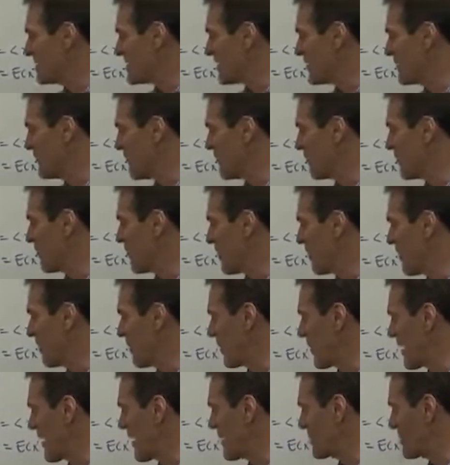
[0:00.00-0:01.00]
of the
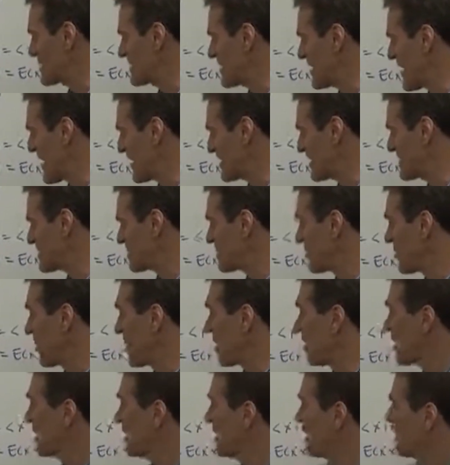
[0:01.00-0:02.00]
form m is x
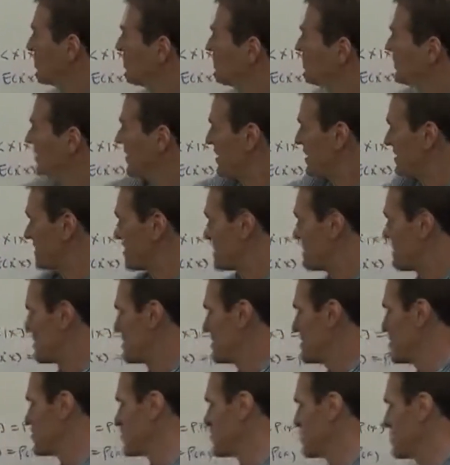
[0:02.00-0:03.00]
star plus some
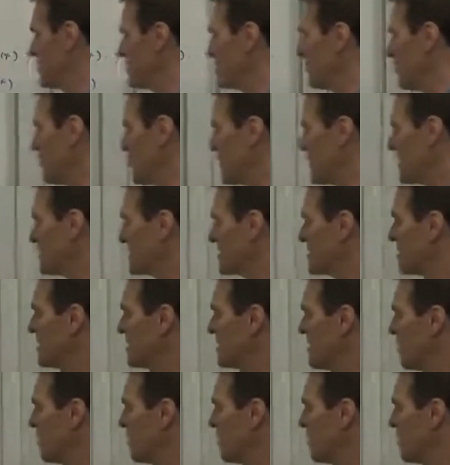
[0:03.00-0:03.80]
additional noise,